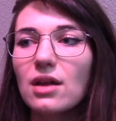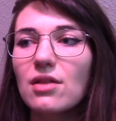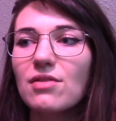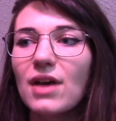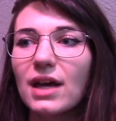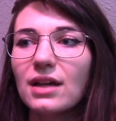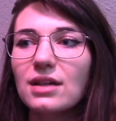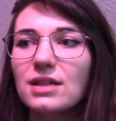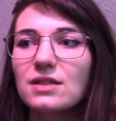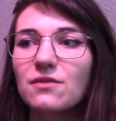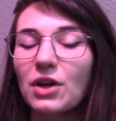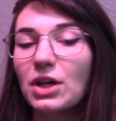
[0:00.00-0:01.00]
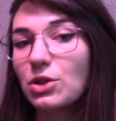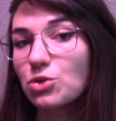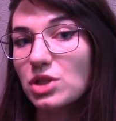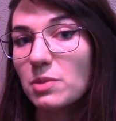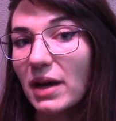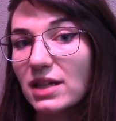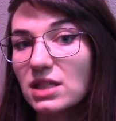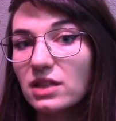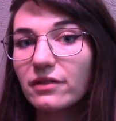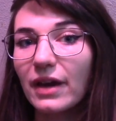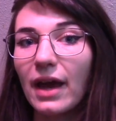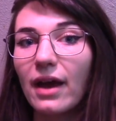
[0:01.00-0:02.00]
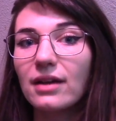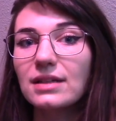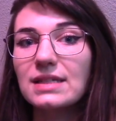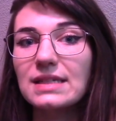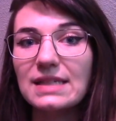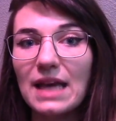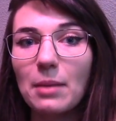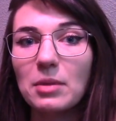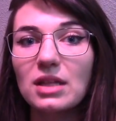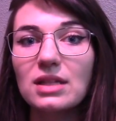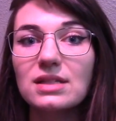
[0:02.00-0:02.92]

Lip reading: that is very introspective and is examining